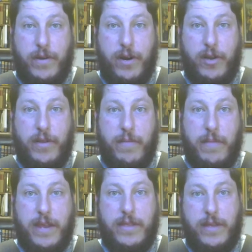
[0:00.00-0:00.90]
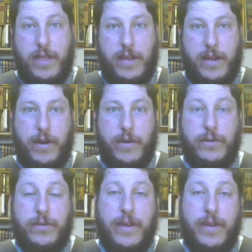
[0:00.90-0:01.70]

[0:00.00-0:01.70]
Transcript: Cardinal Jimenez de Cisneros.